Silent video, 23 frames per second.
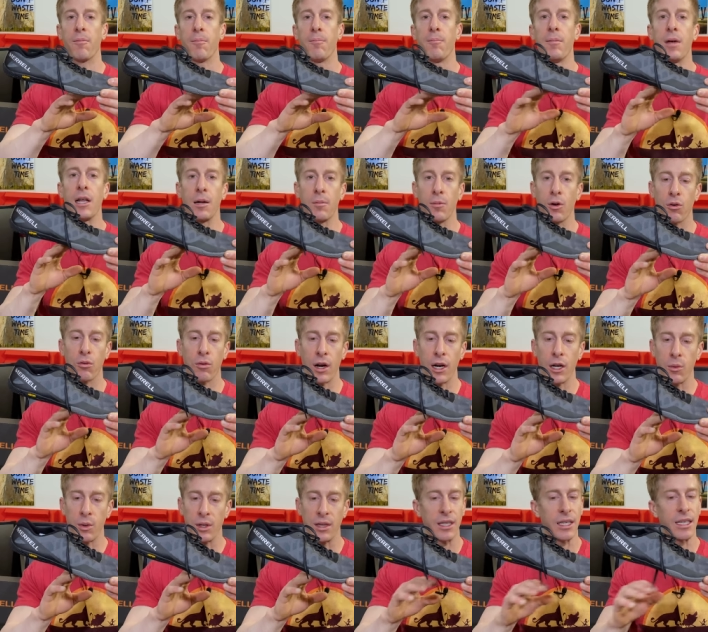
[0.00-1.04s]
minimal
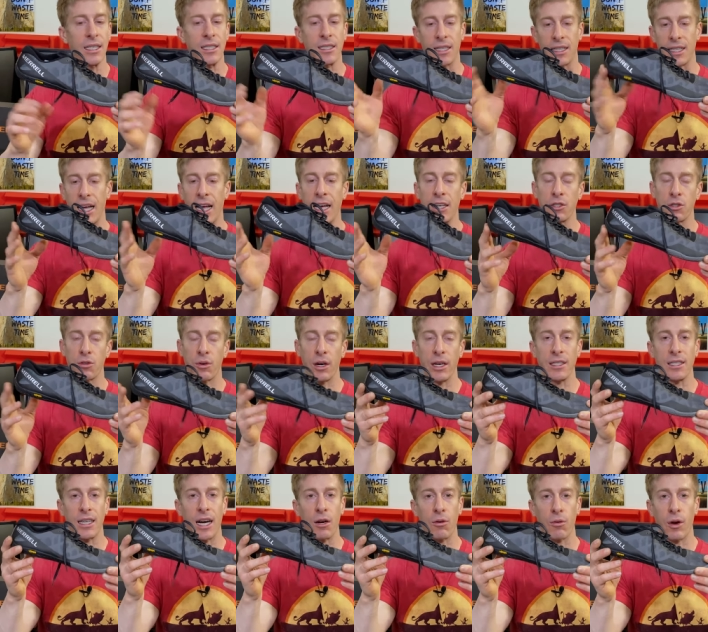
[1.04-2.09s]
running with these. The last
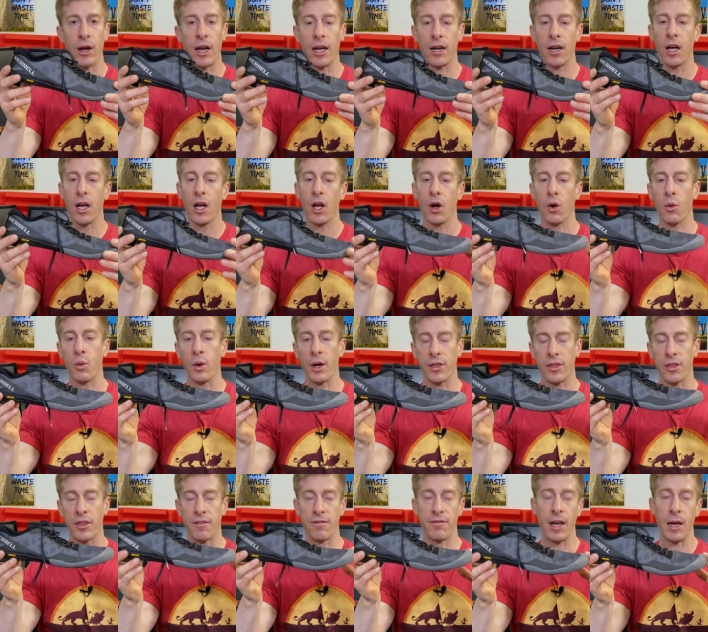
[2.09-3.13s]
race I ran
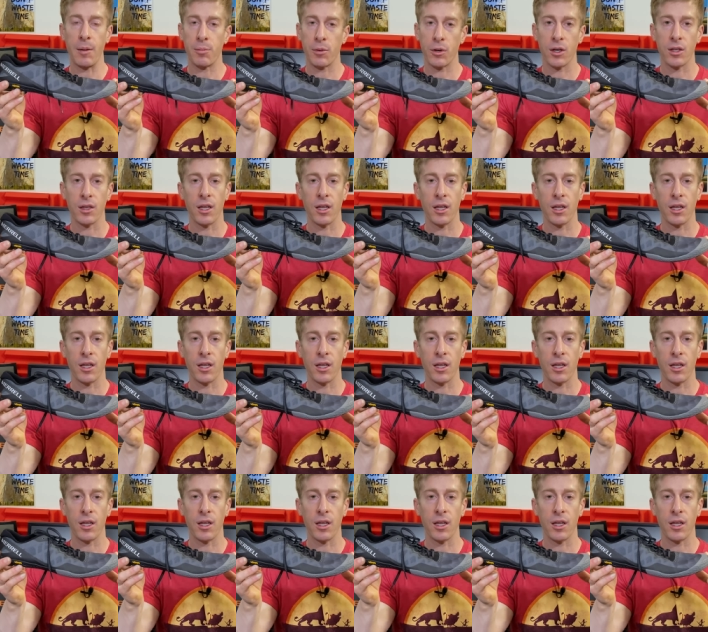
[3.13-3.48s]
with the Vapor